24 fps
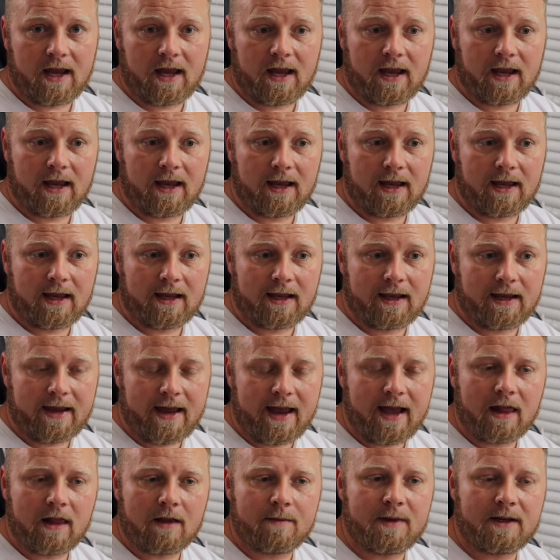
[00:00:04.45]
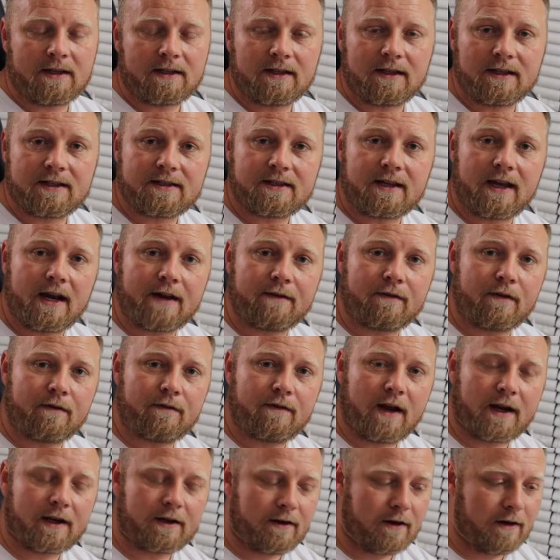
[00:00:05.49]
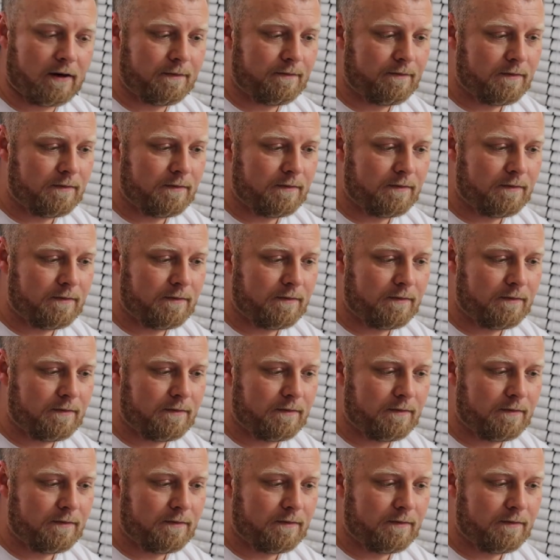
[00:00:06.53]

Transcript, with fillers: a element inside of a vector.